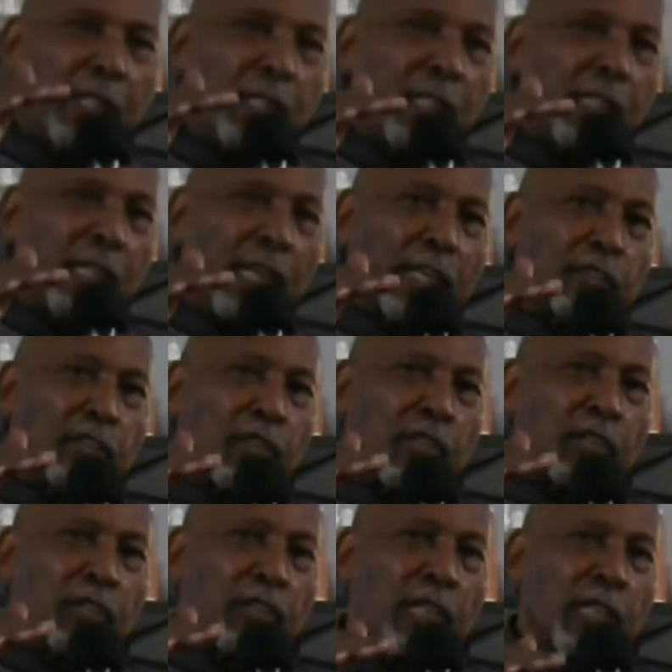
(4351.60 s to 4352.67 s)
in that
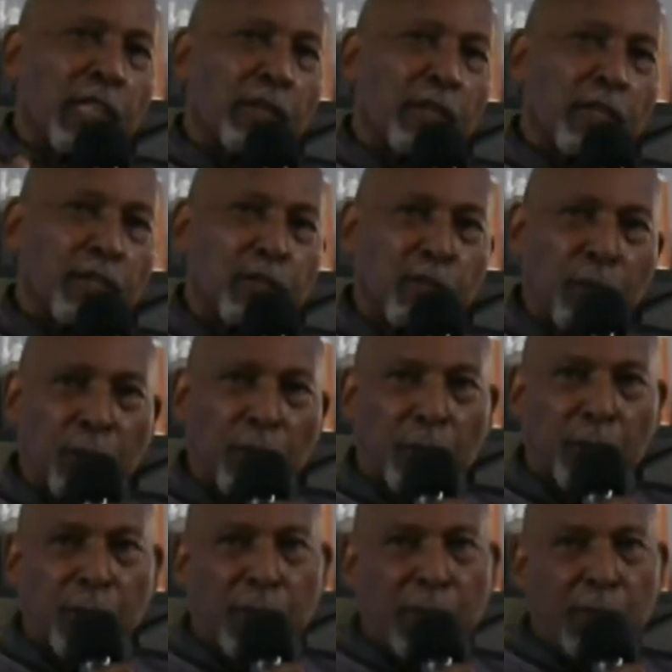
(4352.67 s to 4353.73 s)
church than there is Europe.
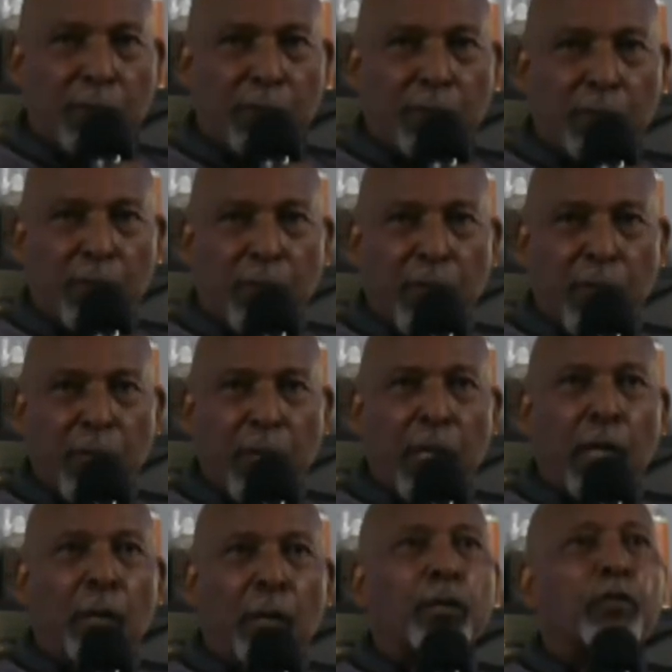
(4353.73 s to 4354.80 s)

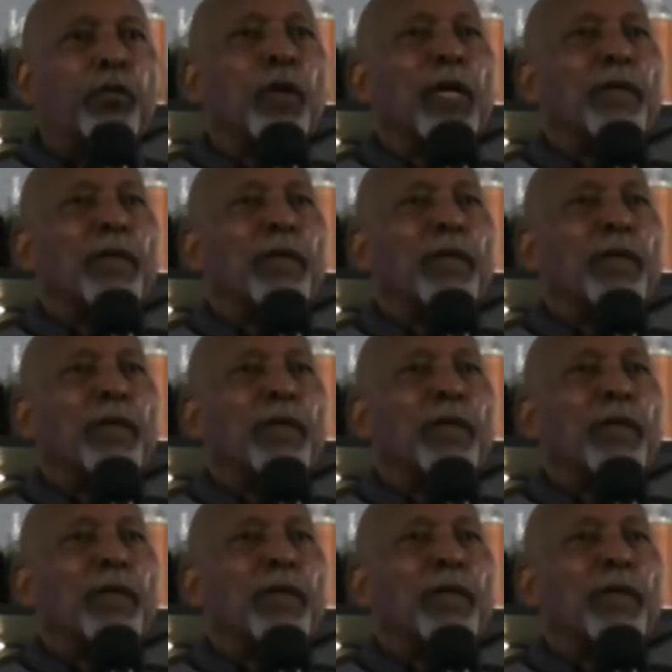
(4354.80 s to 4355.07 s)
But you have